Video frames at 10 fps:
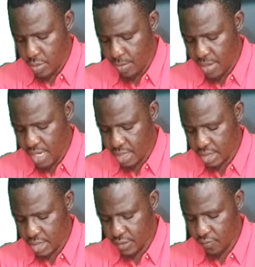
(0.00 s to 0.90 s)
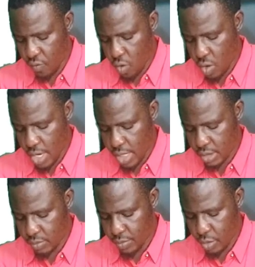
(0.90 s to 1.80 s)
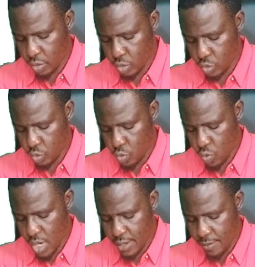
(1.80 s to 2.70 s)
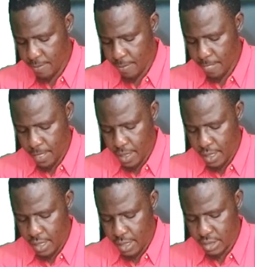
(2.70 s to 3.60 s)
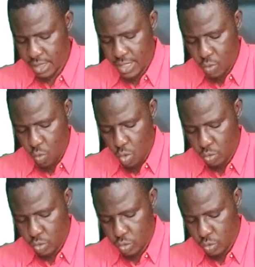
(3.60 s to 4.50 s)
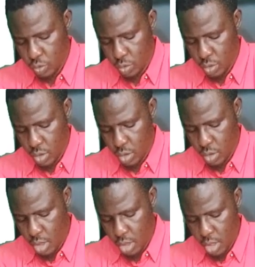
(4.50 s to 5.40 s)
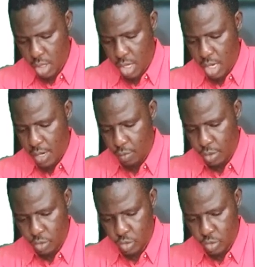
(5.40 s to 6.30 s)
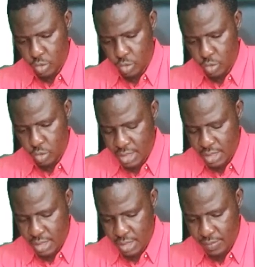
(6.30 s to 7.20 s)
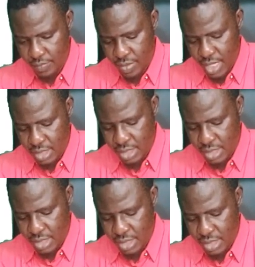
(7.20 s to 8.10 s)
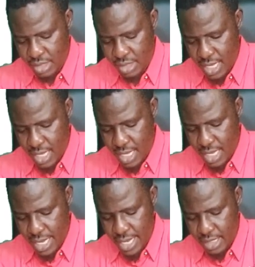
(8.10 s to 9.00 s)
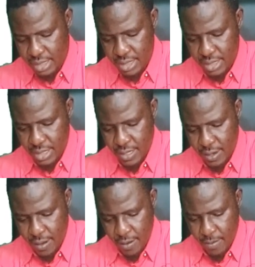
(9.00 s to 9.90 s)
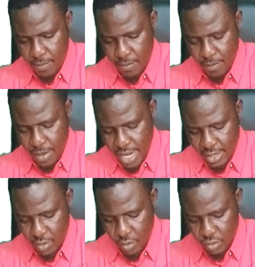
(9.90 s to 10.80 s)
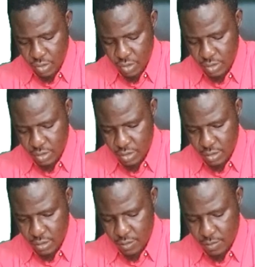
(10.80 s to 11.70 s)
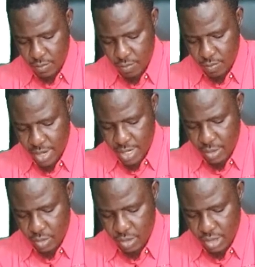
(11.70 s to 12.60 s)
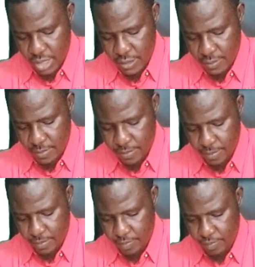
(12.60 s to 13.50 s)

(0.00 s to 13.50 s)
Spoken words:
Remember, this is 4x minus 2y is equal to, I'm going to subtract, that is 8 minus 10,